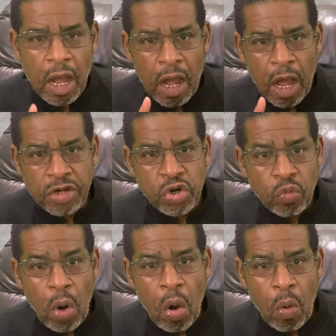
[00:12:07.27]
Under
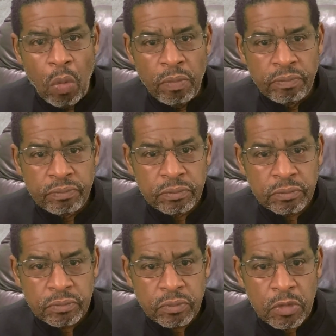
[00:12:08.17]
Rome,
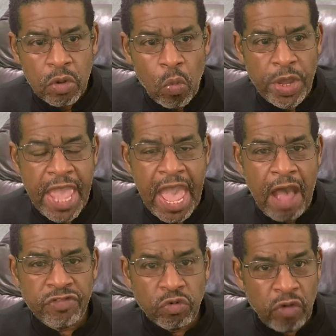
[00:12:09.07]
we
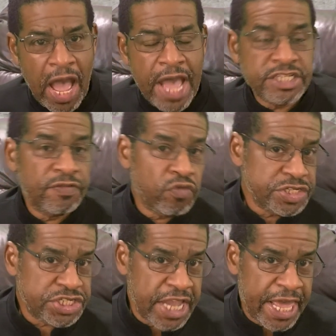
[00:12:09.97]
have the rise of
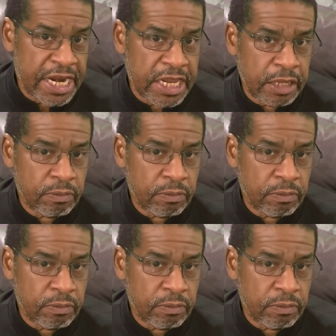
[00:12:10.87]
Christianity.